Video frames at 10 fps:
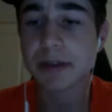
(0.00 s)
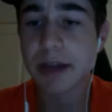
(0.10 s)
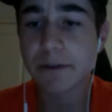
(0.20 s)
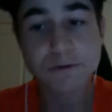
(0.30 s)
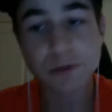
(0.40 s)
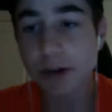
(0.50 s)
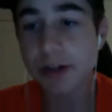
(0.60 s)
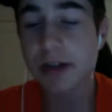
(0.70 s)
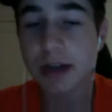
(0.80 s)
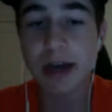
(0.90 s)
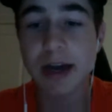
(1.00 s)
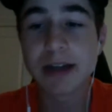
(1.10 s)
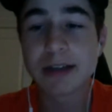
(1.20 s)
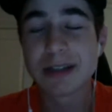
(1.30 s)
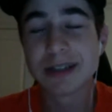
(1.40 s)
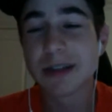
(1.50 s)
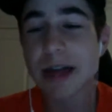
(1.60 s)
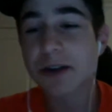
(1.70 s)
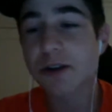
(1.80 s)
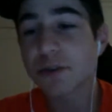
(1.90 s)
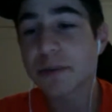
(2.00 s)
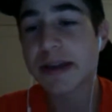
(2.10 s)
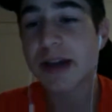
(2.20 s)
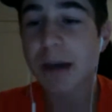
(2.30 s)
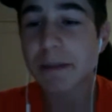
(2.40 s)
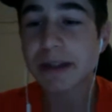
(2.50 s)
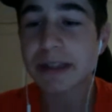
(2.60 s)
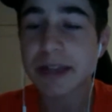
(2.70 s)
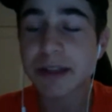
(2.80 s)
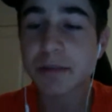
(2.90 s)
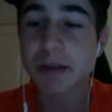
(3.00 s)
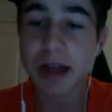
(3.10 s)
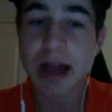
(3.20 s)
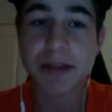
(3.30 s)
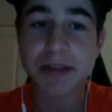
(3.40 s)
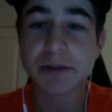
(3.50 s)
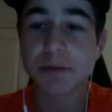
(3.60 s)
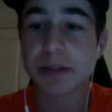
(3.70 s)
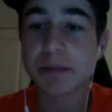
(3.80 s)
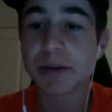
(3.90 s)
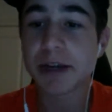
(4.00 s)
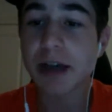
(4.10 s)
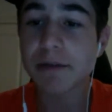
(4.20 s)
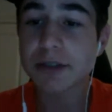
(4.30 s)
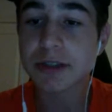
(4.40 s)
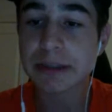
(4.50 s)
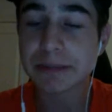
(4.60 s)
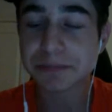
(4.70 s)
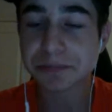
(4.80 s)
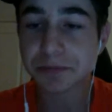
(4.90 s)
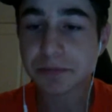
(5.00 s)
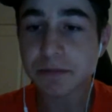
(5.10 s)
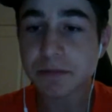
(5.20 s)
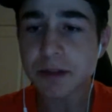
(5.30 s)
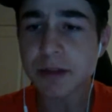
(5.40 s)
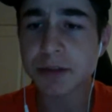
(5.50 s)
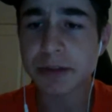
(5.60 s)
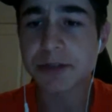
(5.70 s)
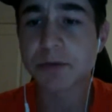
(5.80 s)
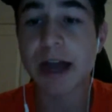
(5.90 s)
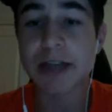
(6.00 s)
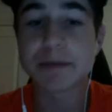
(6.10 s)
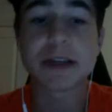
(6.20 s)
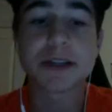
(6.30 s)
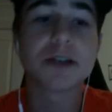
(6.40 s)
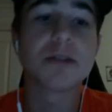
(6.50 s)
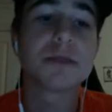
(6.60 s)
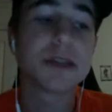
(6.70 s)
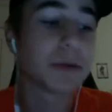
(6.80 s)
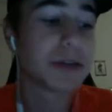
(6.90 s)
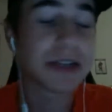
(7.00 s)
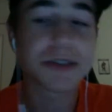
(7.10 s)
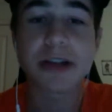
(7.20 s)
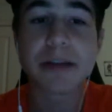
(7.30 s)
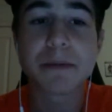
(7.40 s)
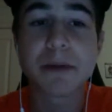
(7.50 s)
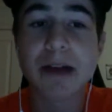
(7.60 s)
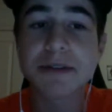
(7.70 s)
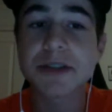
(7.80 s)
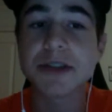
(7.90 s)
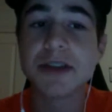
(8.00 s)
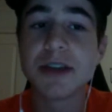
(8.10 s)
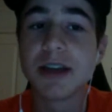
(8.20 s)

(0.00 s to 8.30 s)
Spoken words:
And Florida, I don't know if they'll be a cup contender, but I think they'll be in the playoffs. And the reason why is because, when you get Sergei Bobrovsky,